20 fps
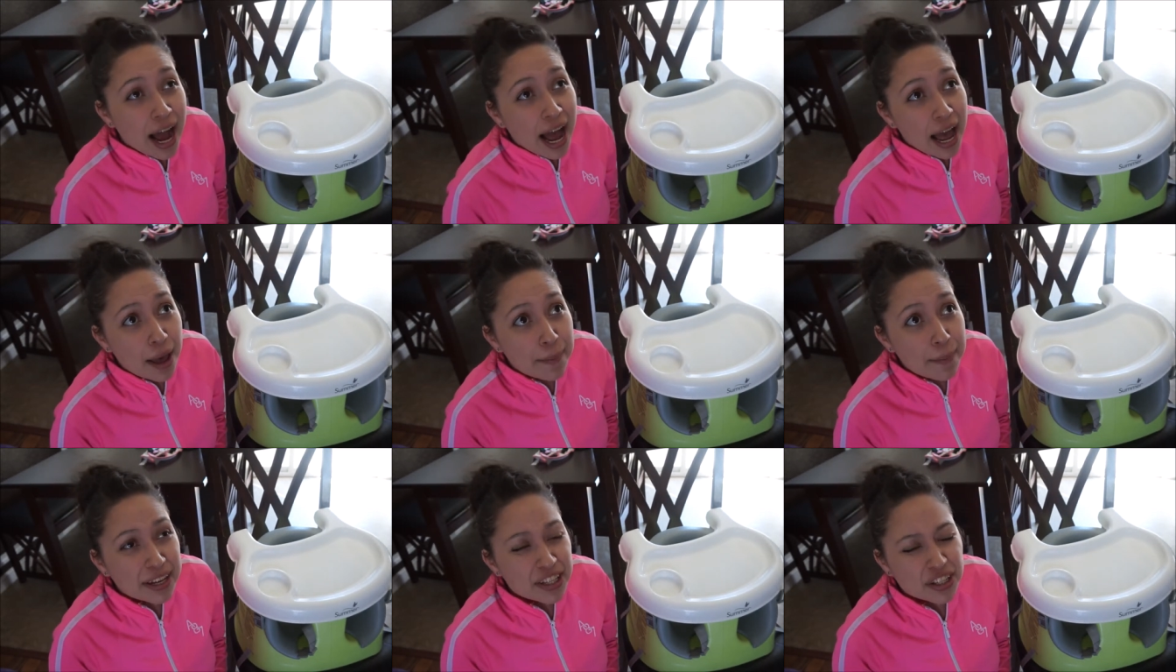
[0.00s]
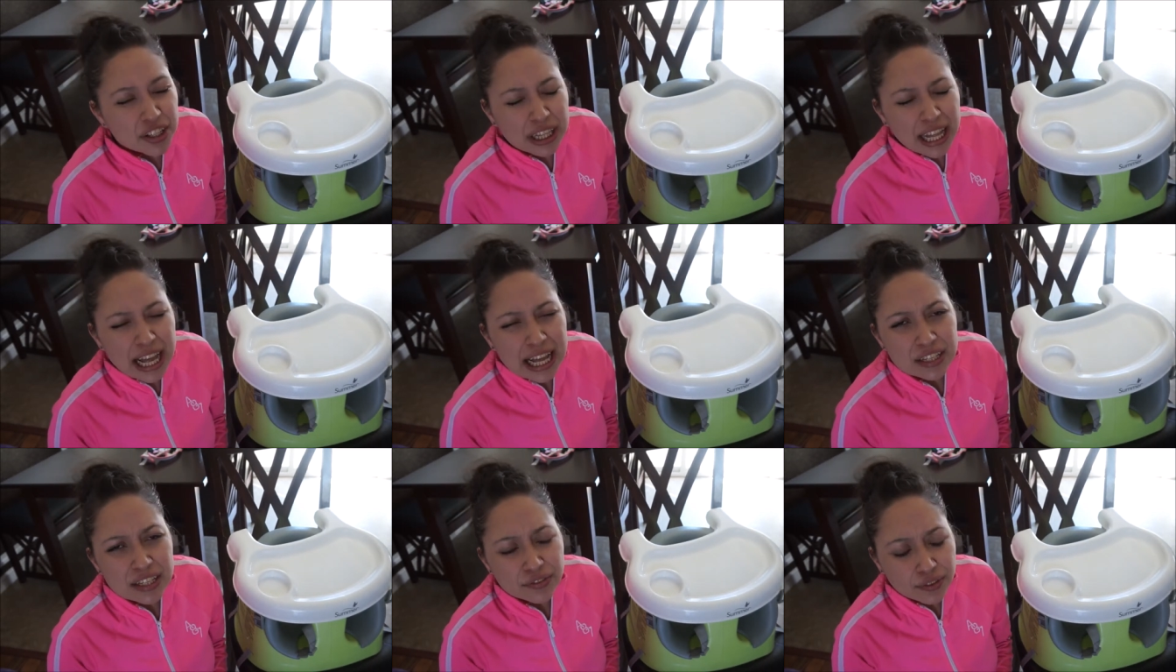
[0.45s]
I mentioned
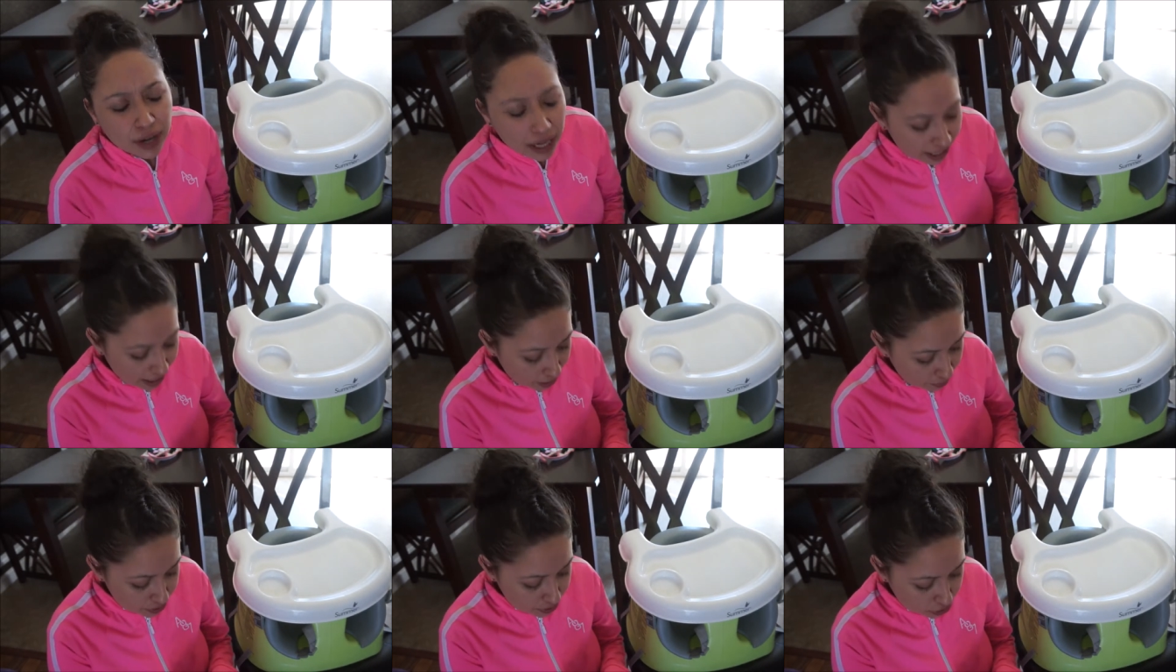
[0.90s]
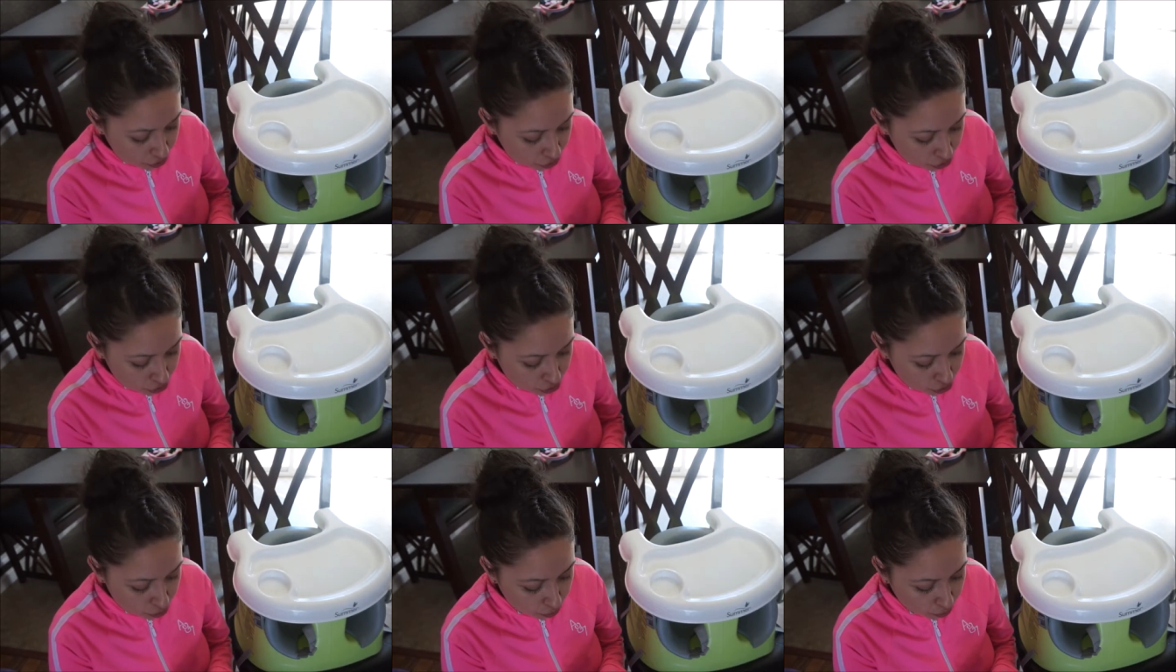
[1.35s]
last Friday I was
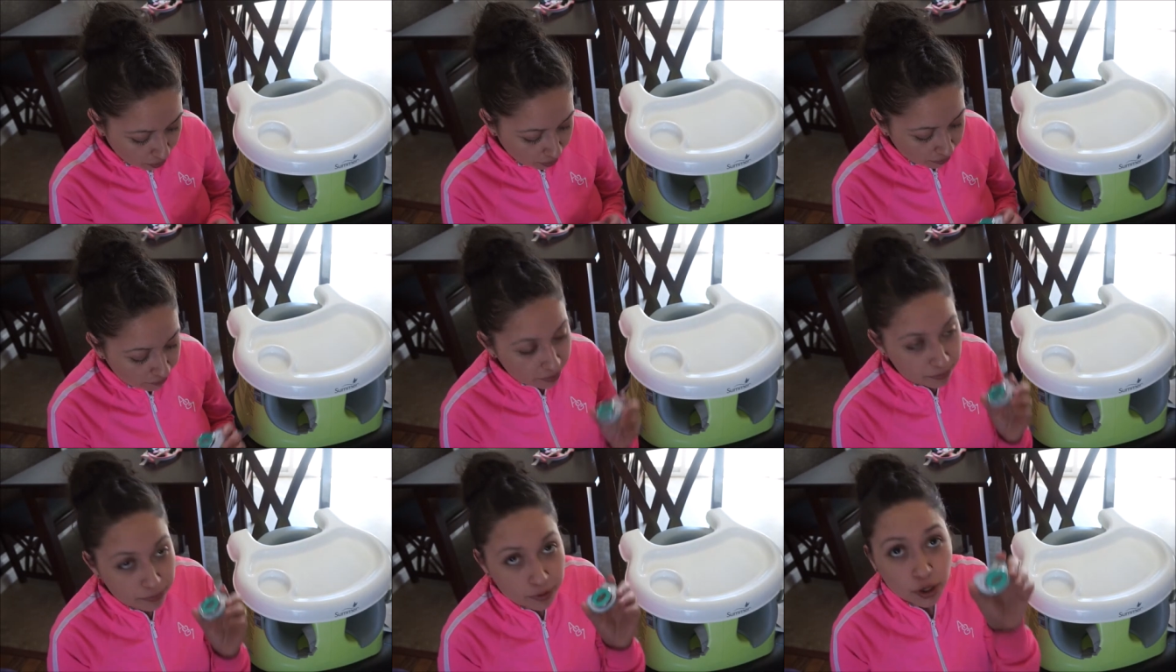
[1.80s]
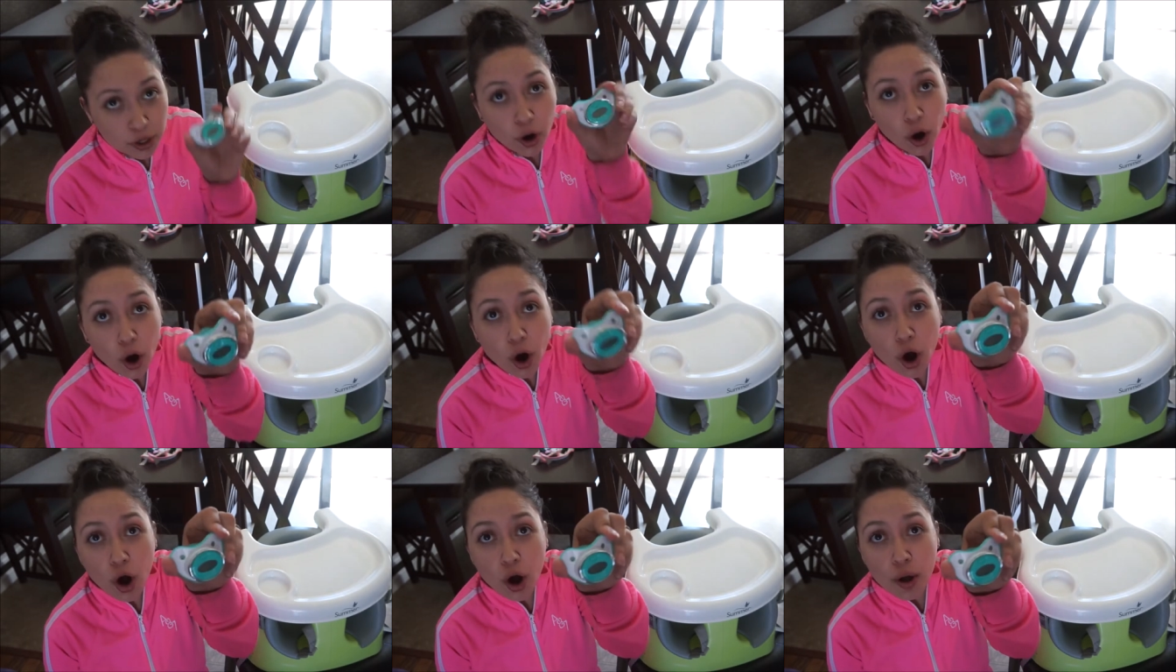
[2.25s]
going to do a
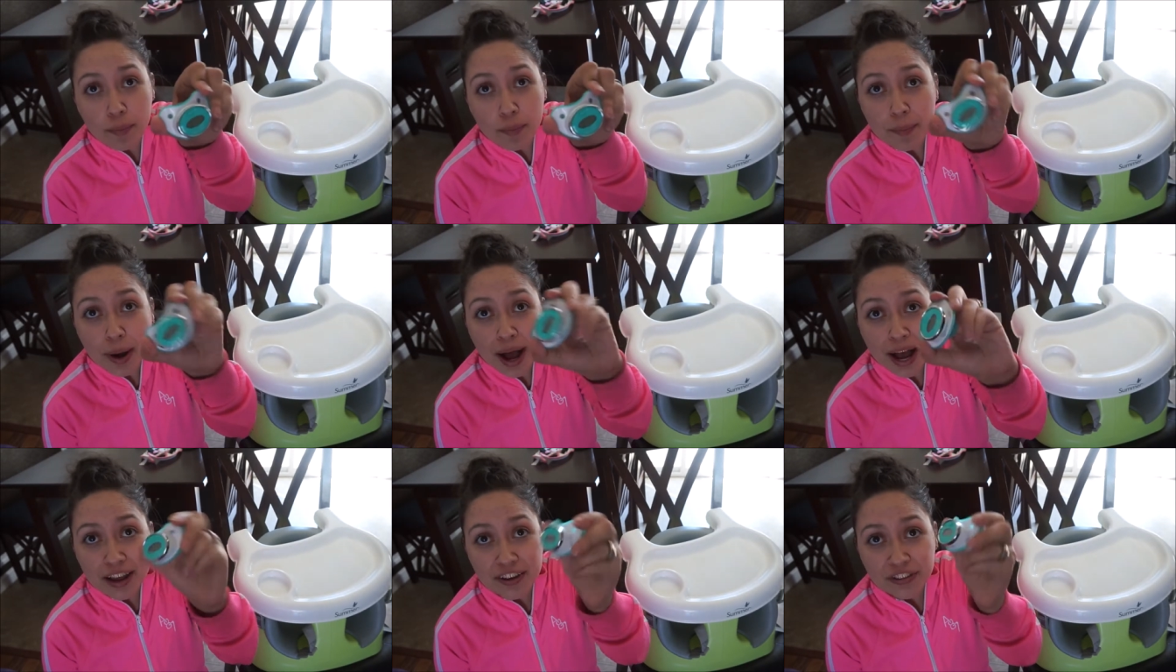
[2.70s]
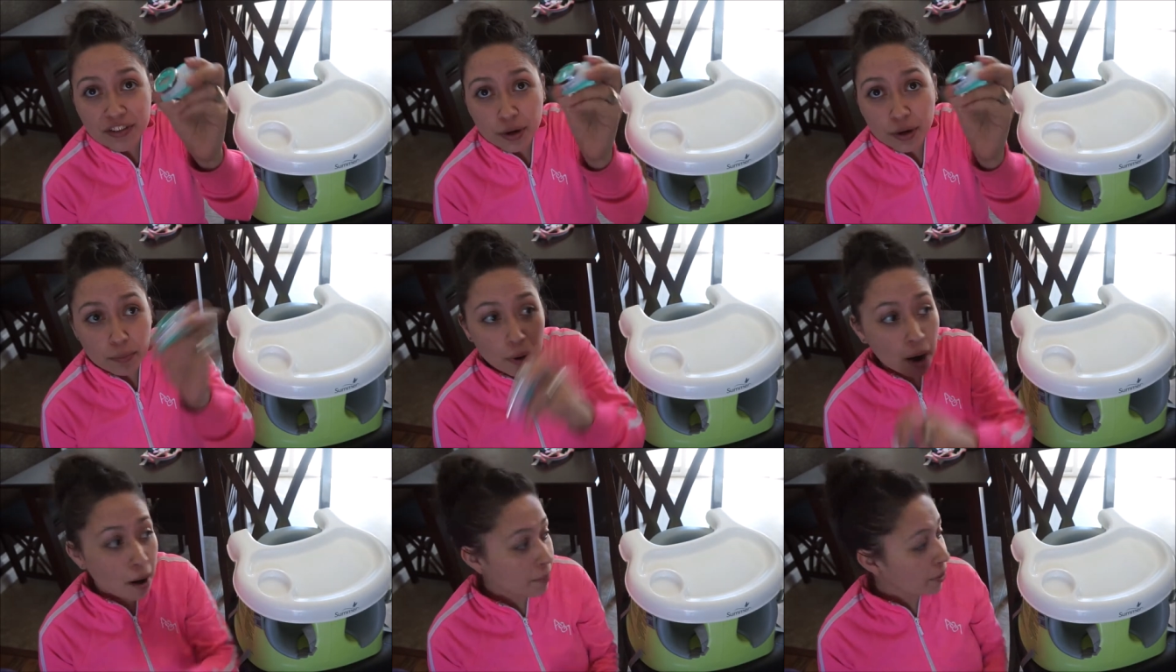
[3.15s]
review on my
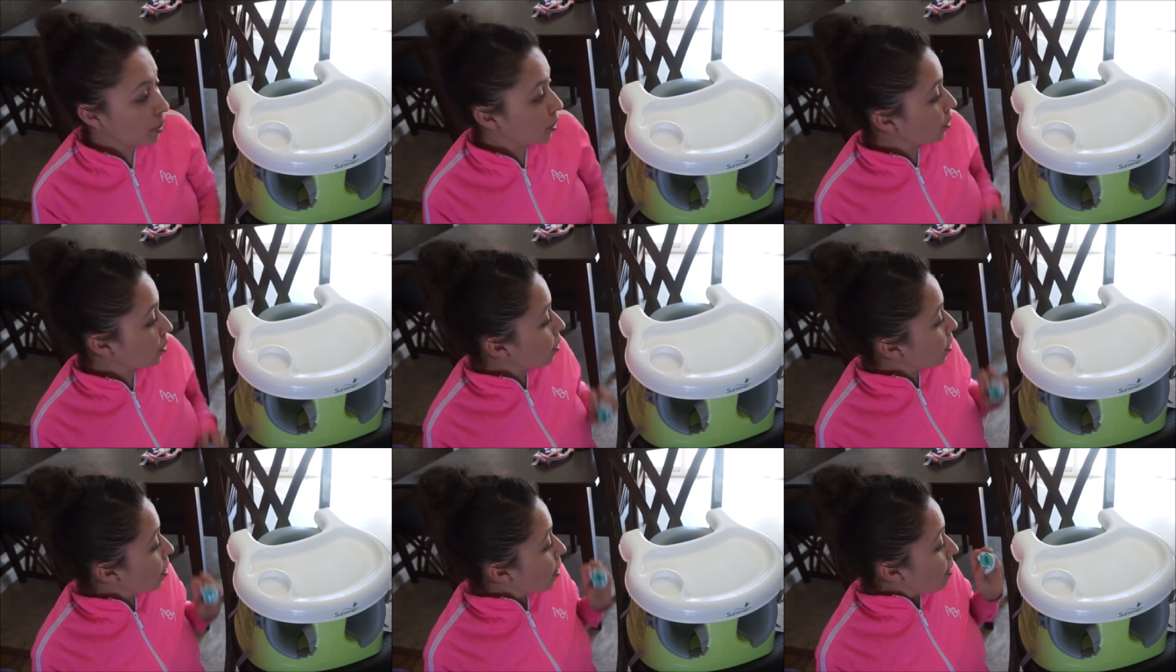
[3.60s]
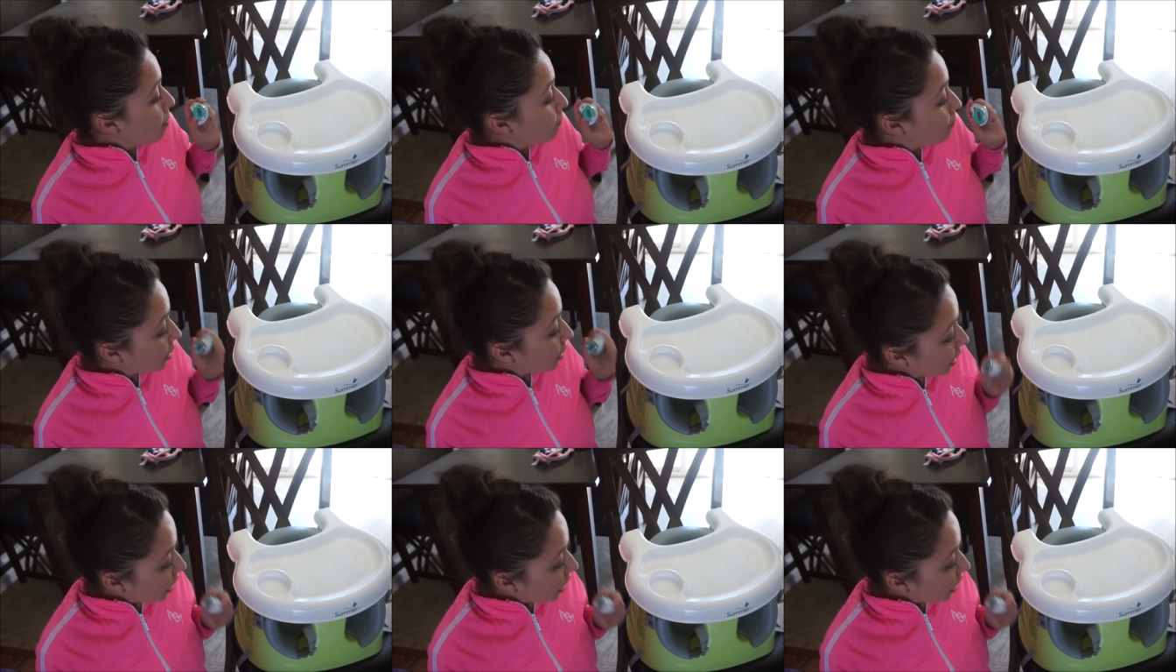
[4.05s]
thermometer but